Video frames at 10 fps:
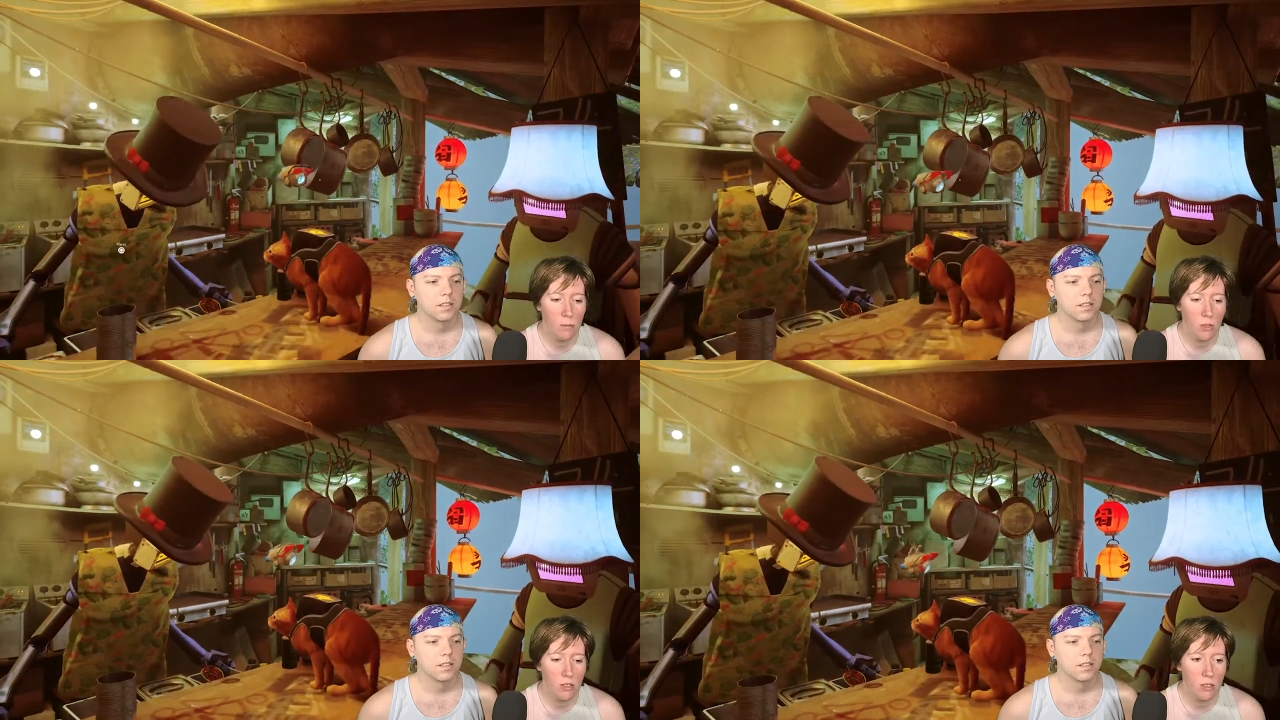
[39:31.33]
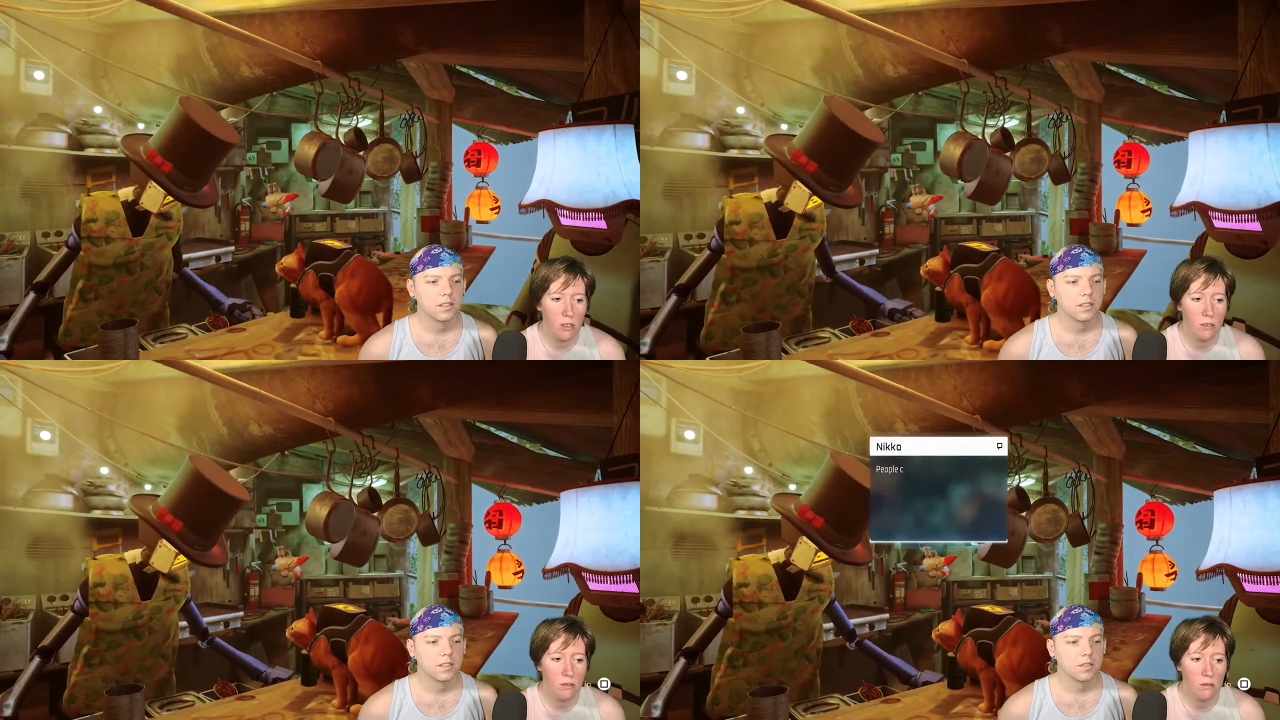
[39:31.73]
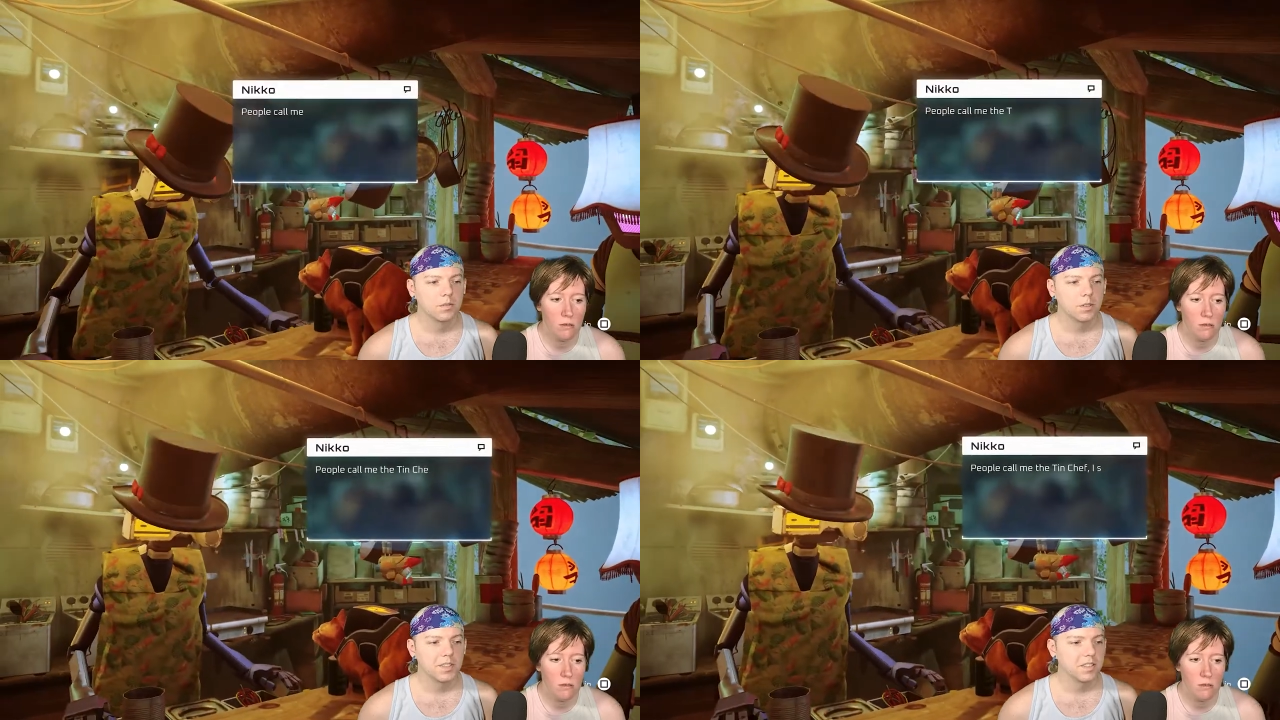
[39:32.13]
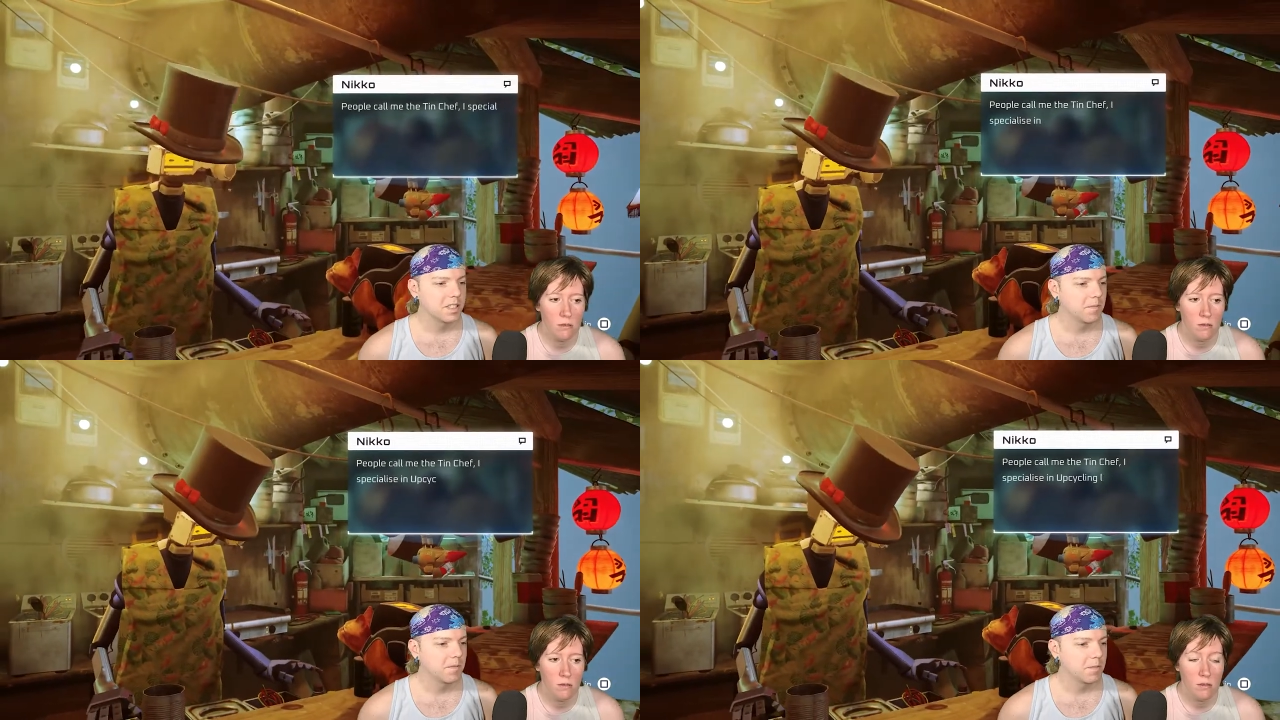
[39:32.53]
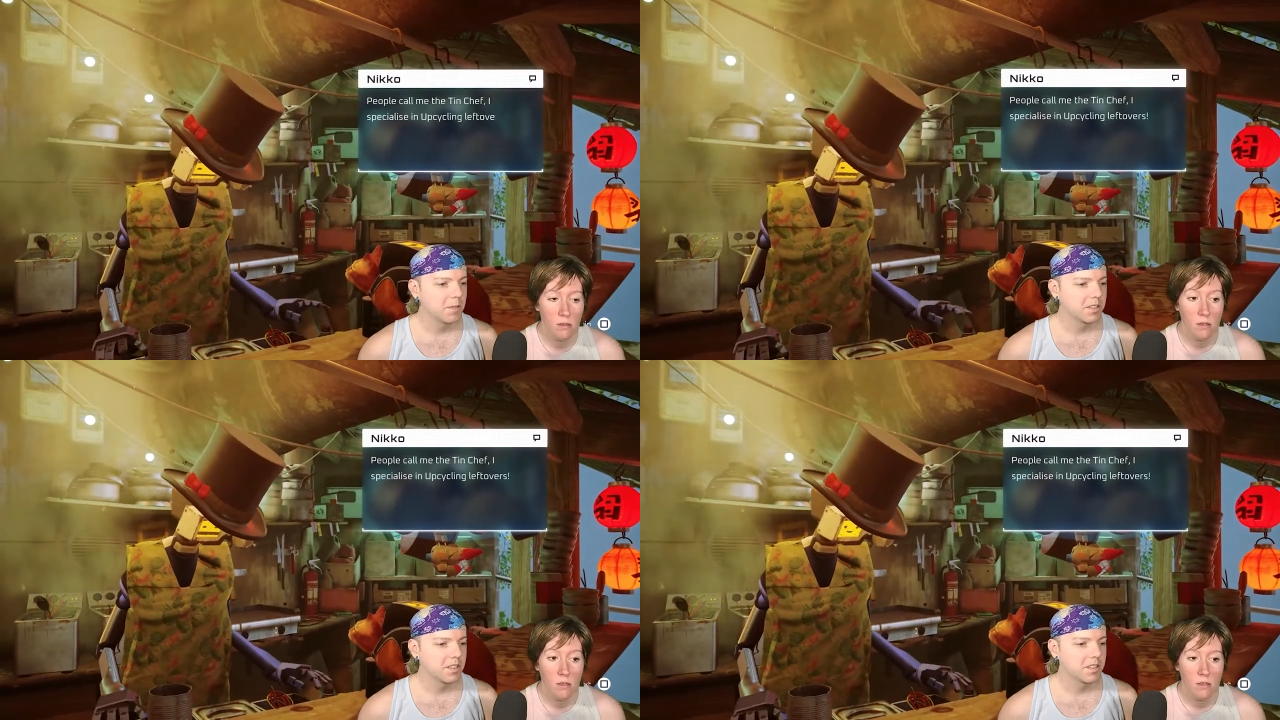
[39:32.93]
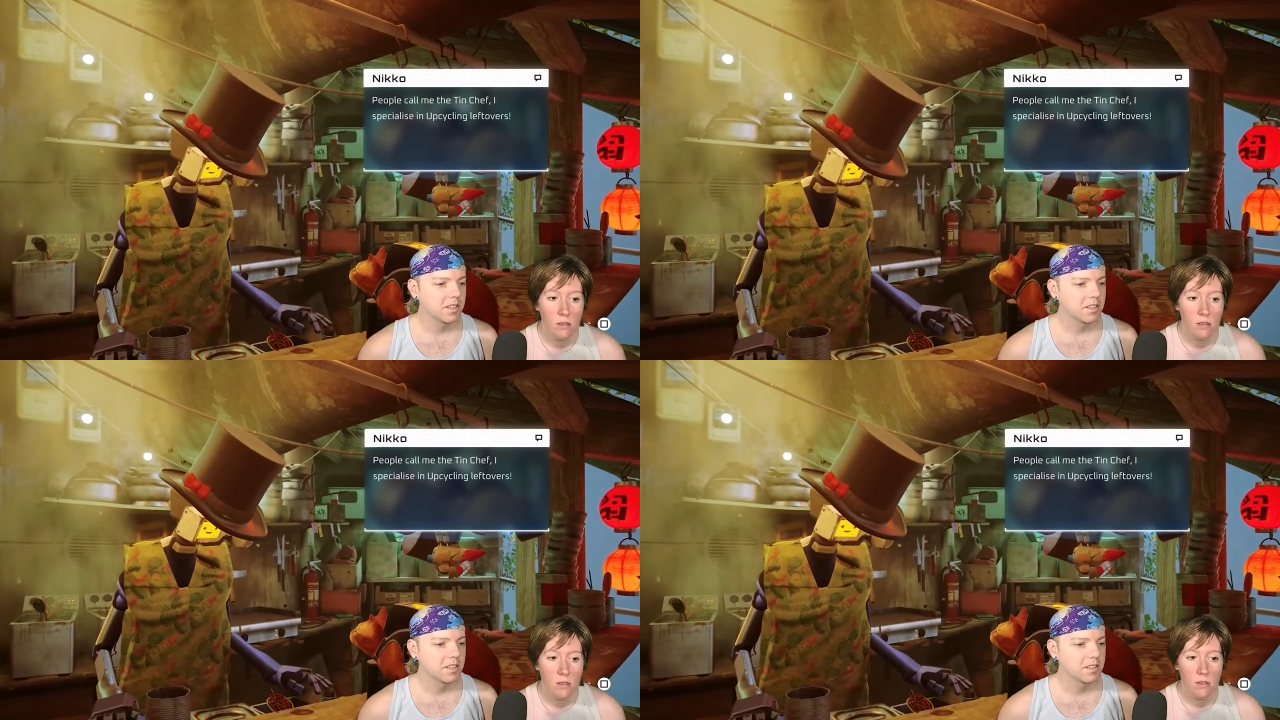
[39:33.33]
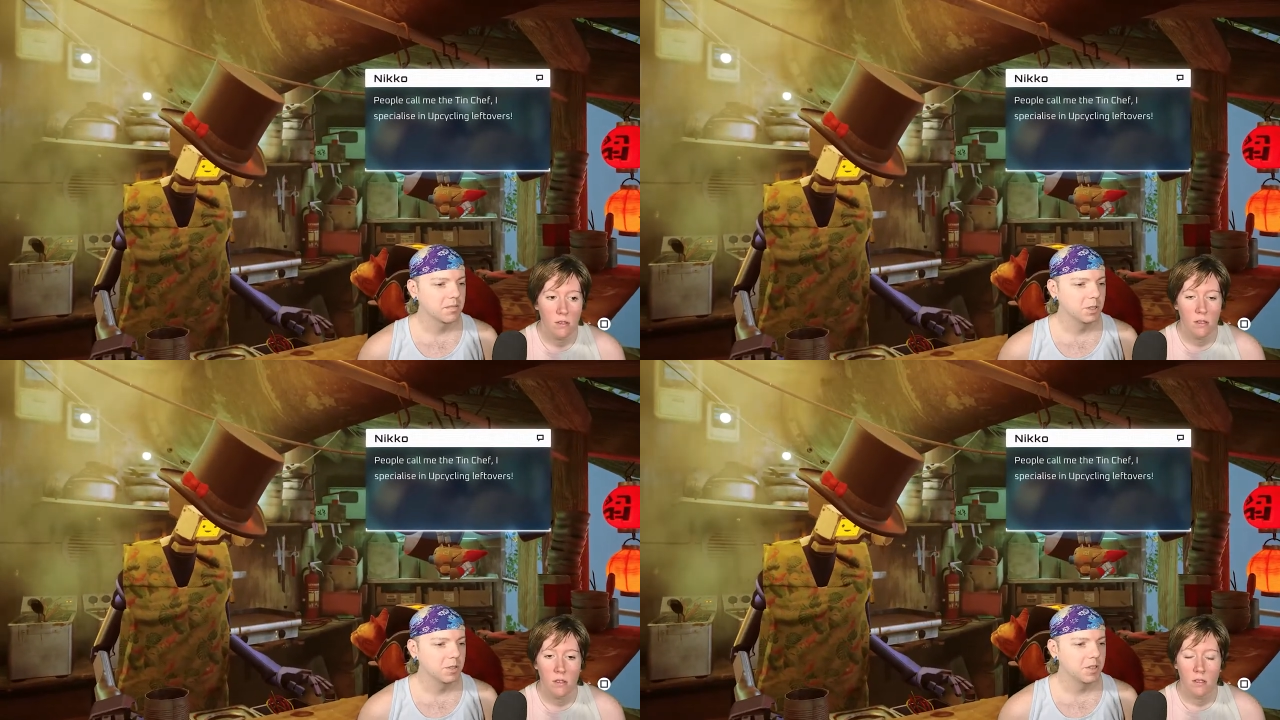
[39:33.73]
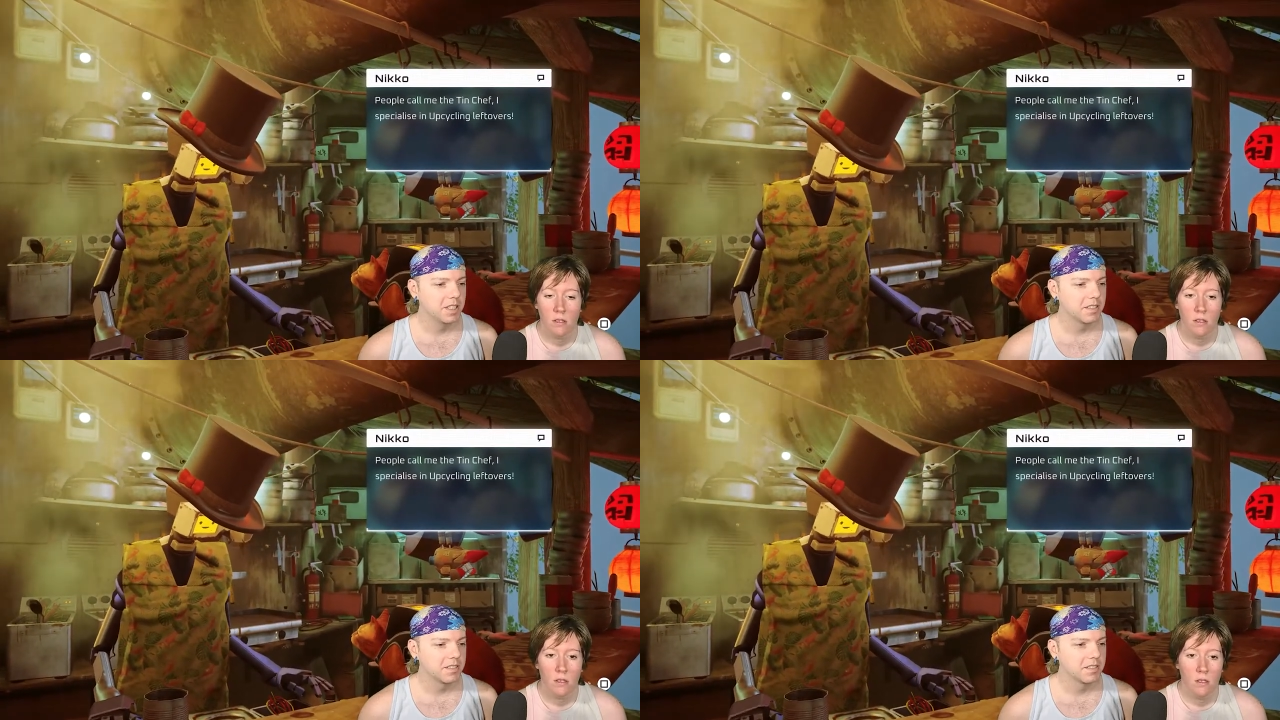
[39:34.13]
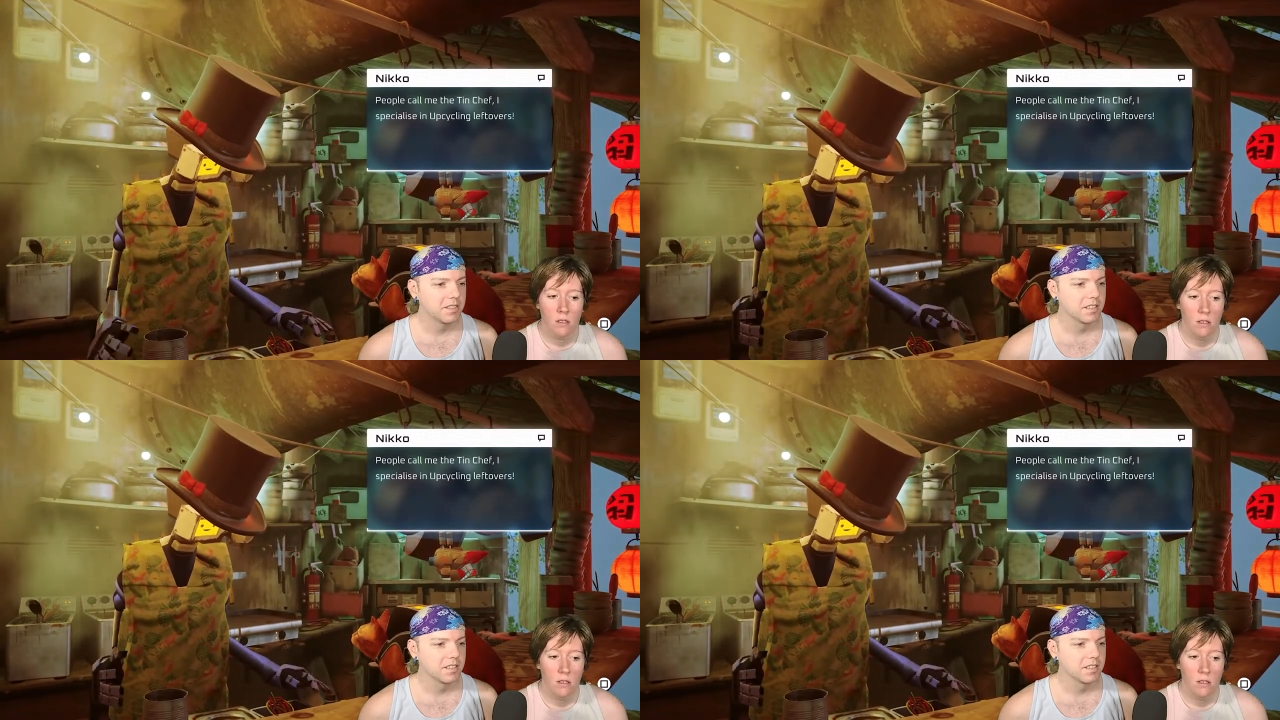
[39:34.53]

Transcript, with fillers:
Speaker 1: or sir.
Speaker 2: Well, it's the same fabric that uh, Momo has.